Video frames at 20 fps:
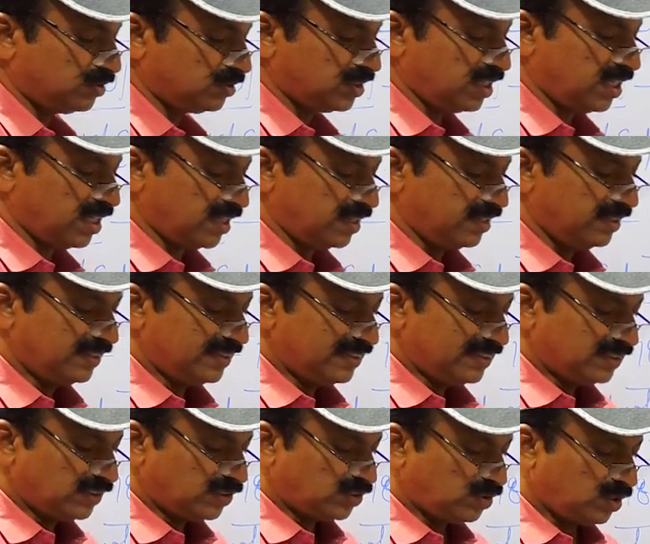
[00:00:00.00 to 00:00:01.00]
Okay.
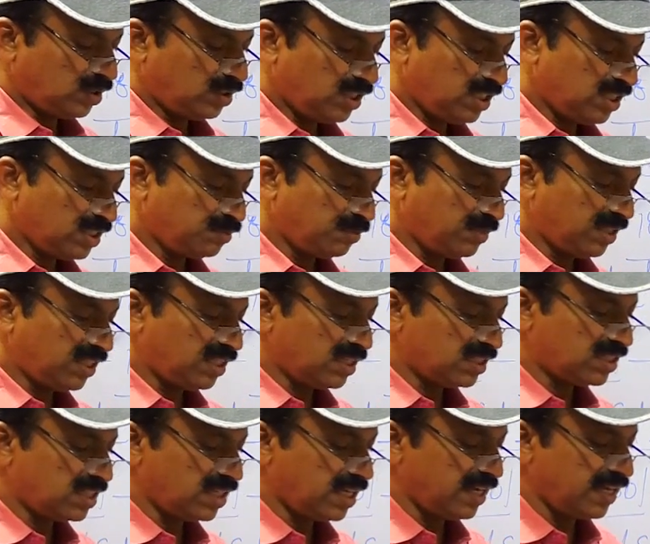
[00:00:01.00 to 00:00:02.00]
So this
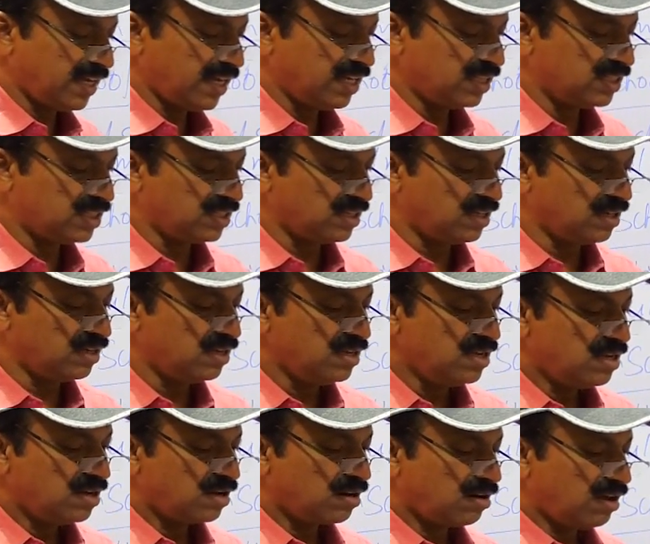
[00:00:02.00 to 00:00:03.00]
Madrasa-e-Aiza,
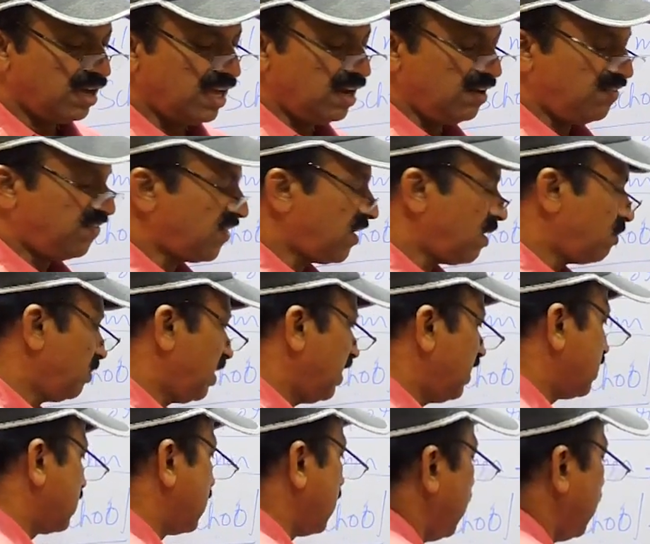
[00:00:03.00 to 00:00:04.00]
royal families,